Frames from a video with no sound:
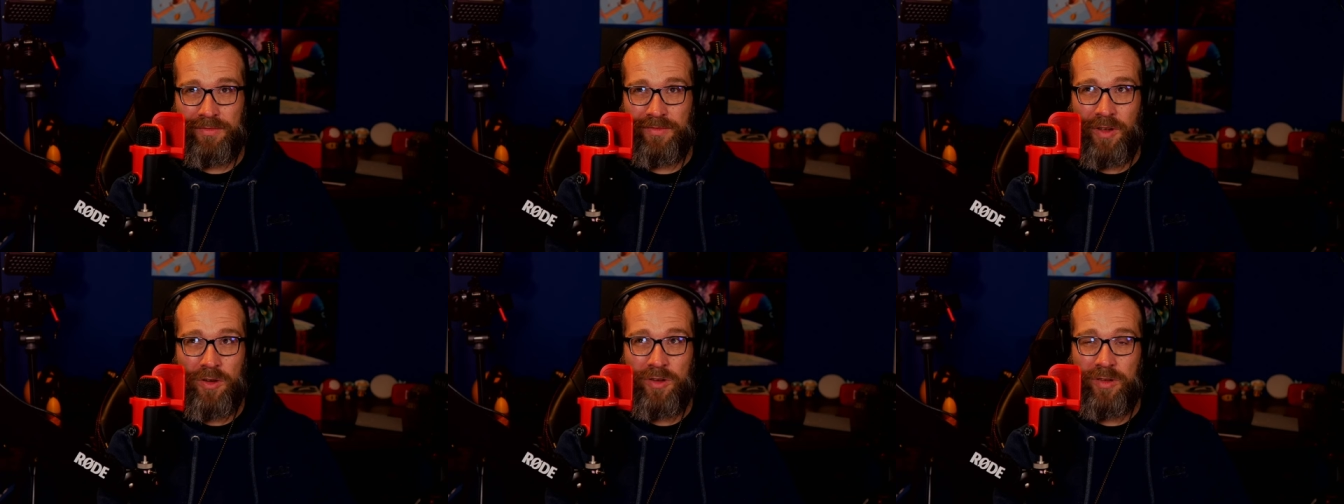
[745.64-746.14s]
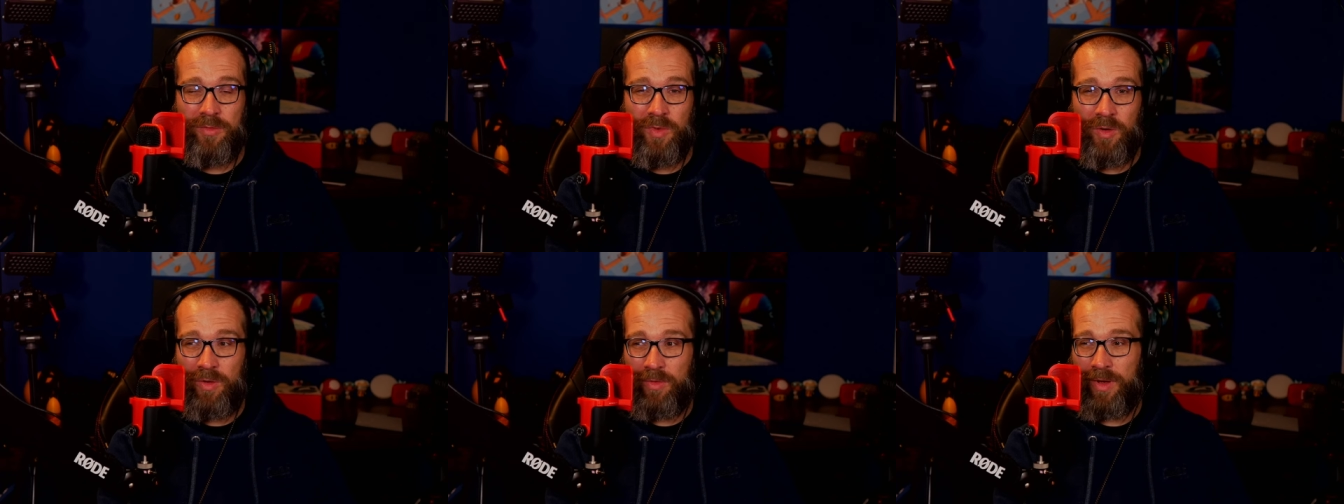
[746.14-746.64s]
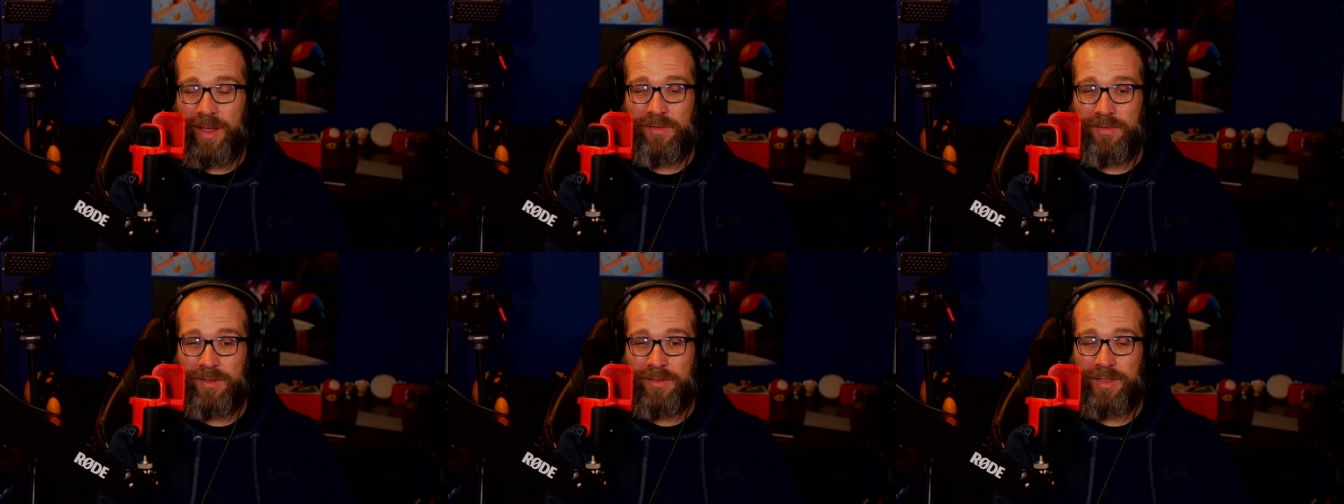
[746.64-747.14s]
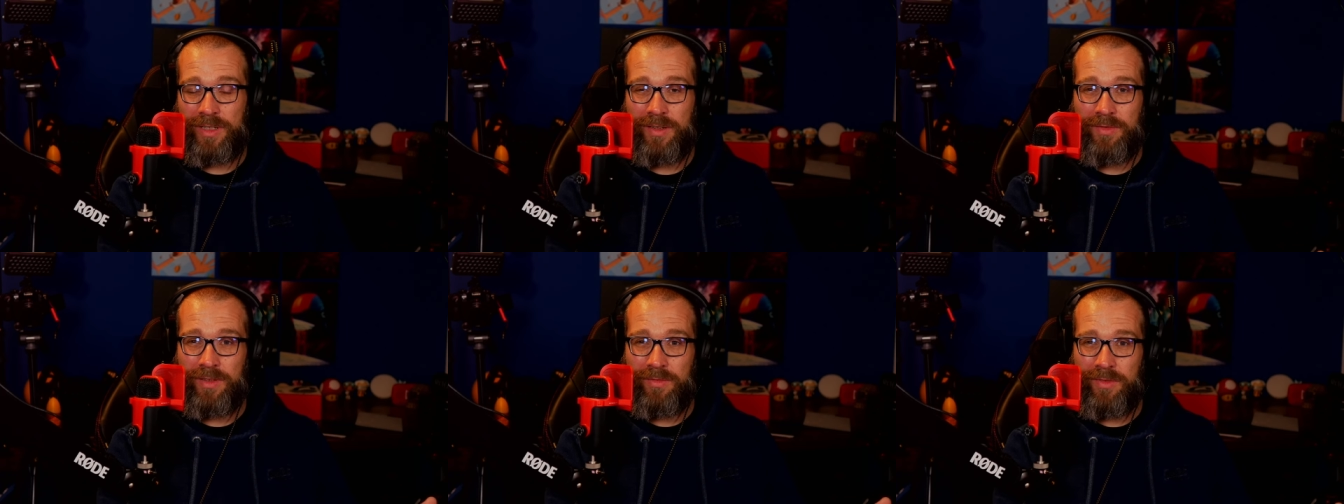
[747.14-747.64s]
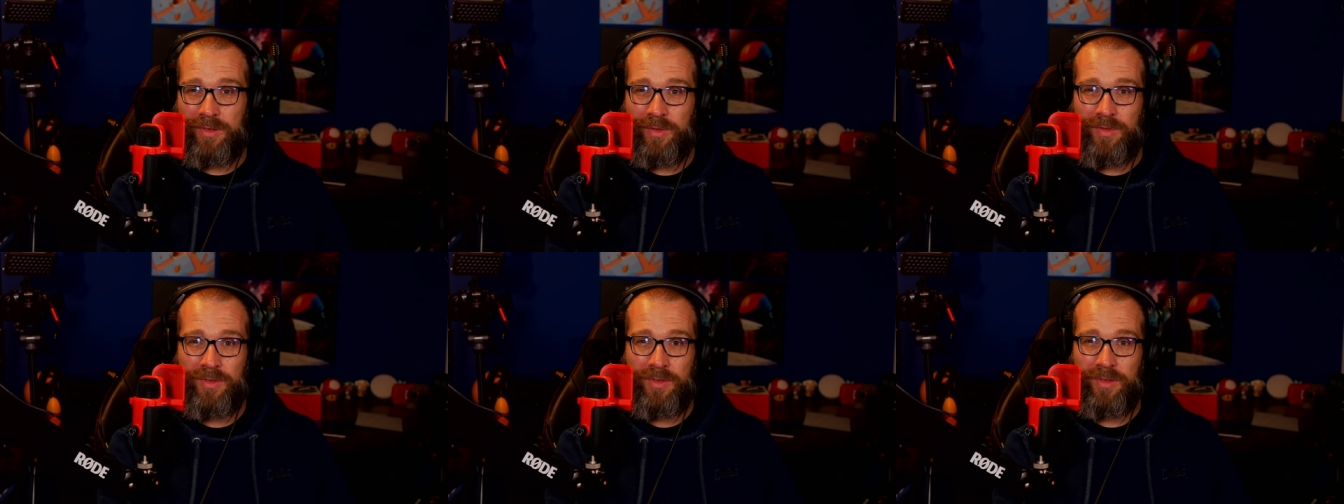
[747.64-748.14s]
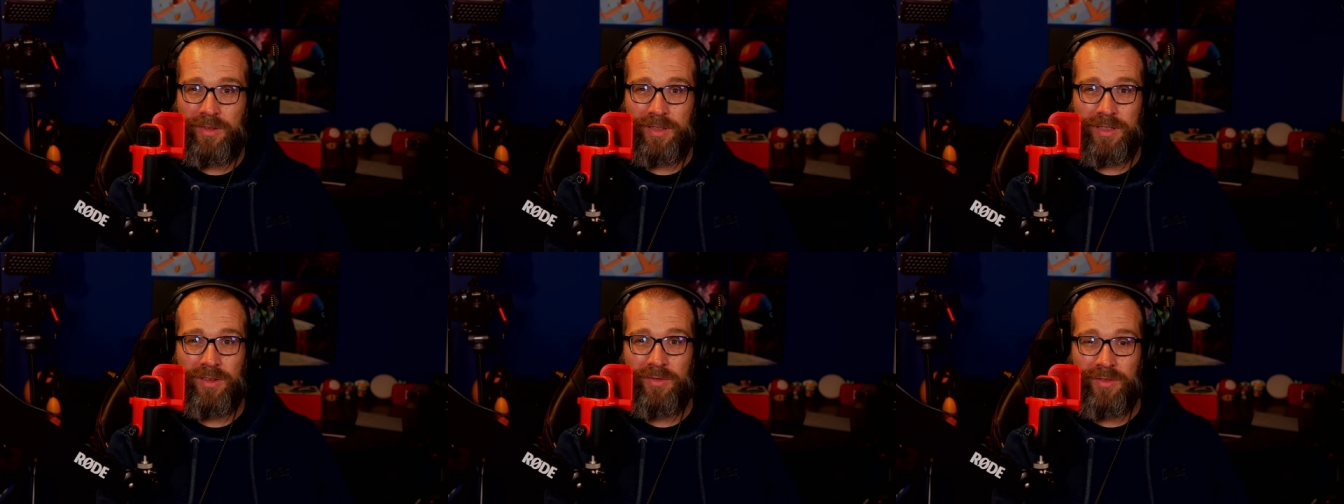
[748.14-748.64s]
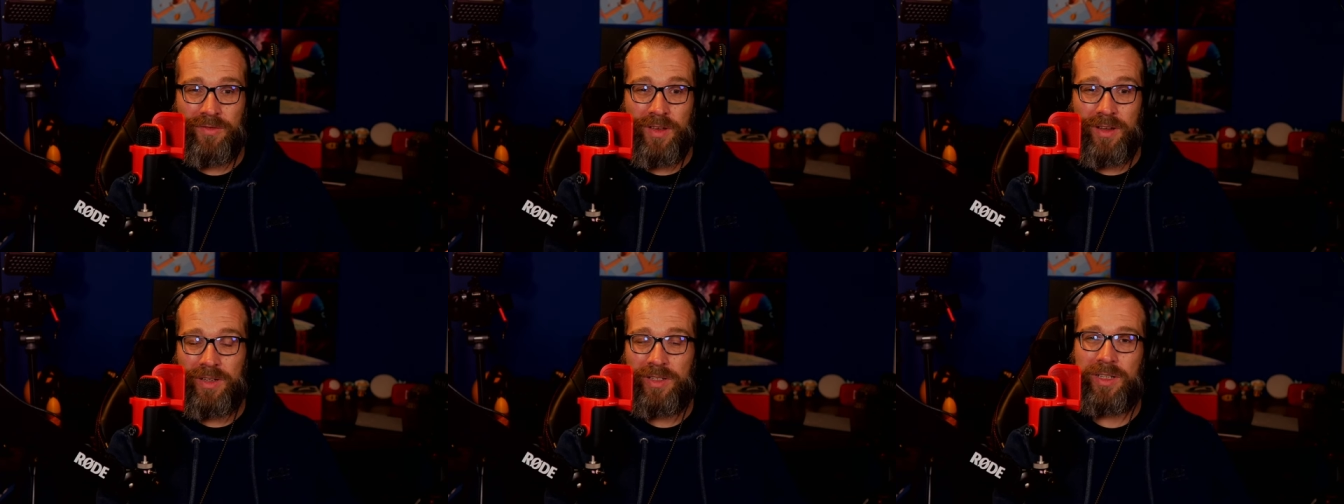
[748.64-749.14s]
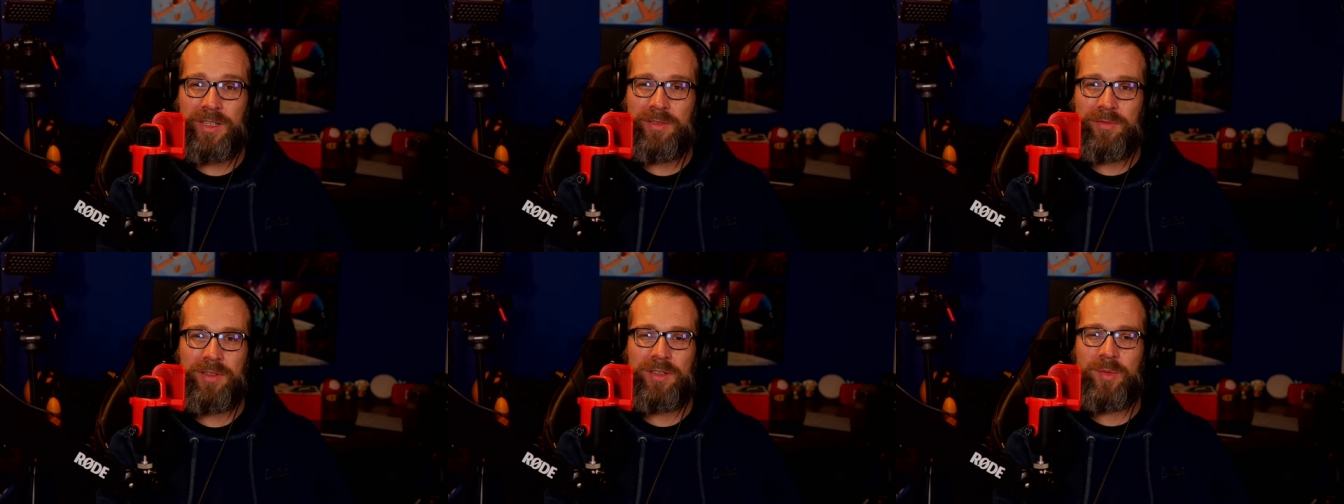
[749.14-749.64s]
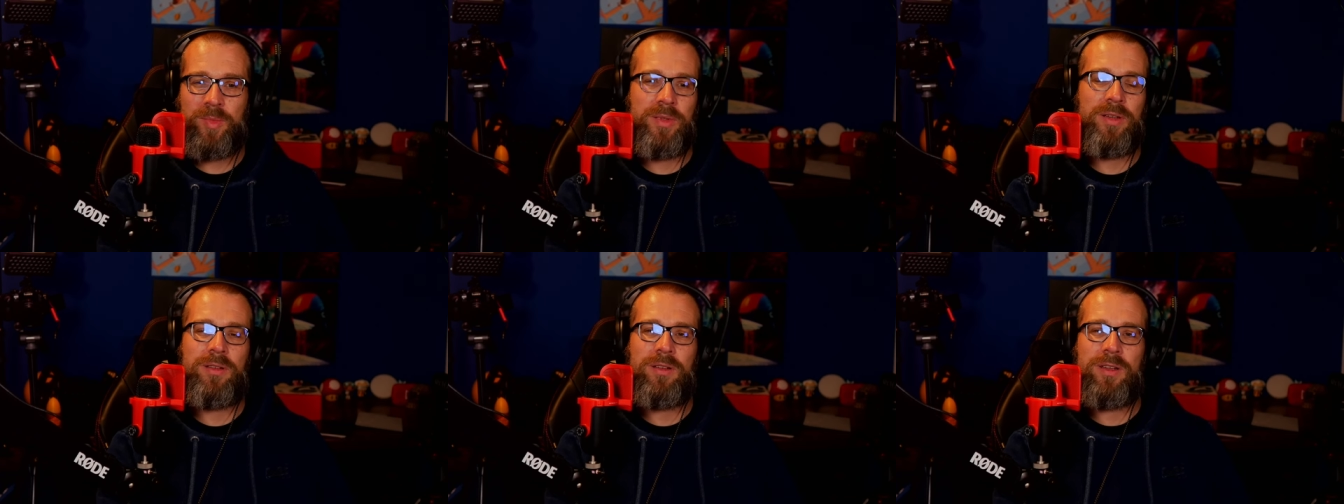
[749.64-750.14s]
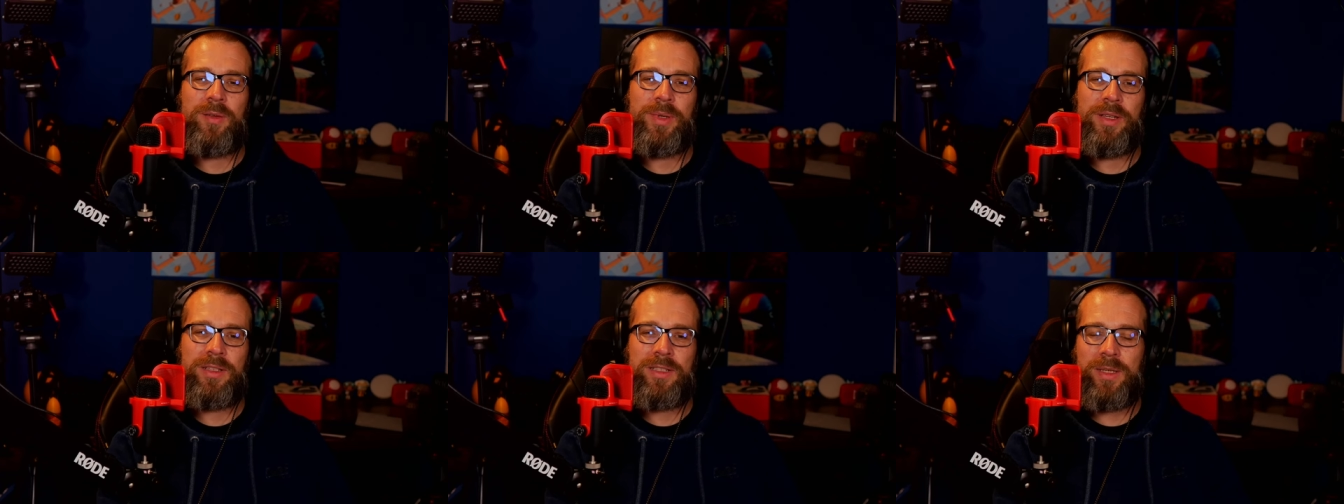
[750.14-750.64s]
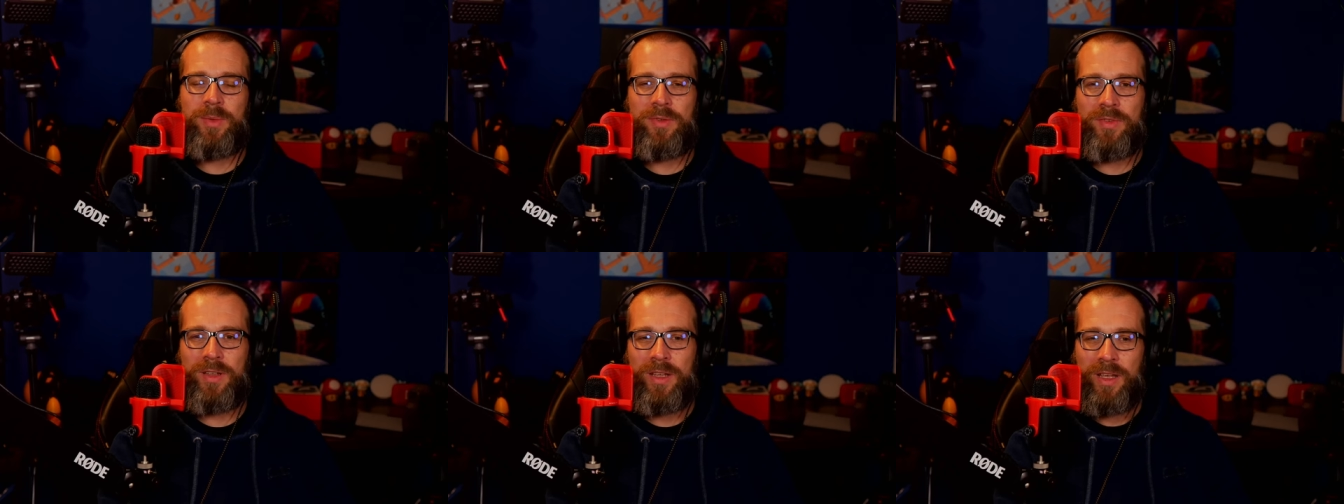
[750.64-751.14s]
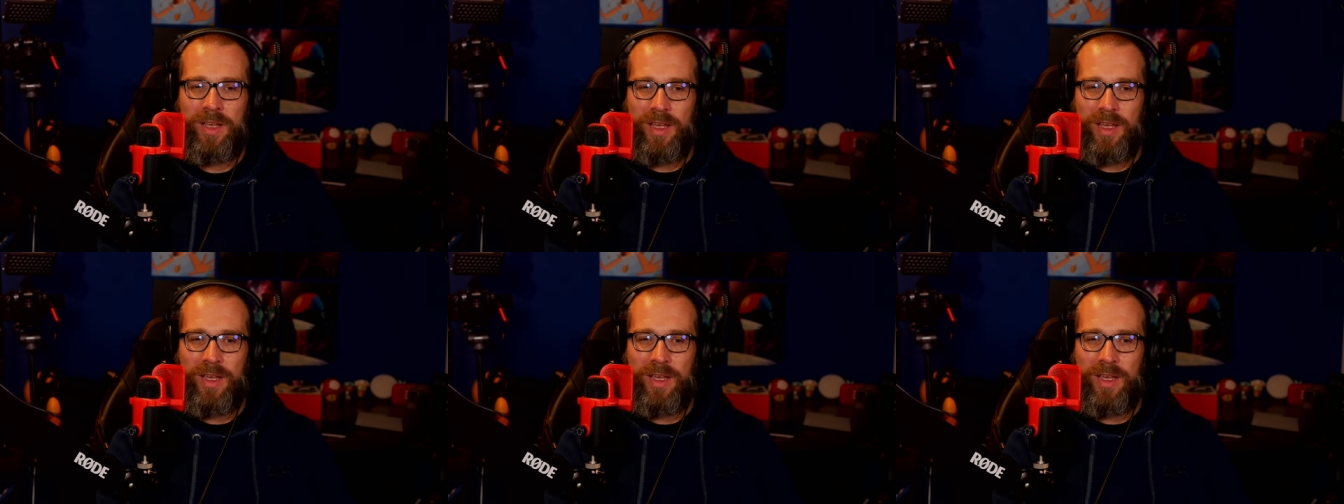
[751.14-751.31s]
foam or whatever else you have in your room. If you've got a nice soft furnishings, for example, that will eliminate some of it.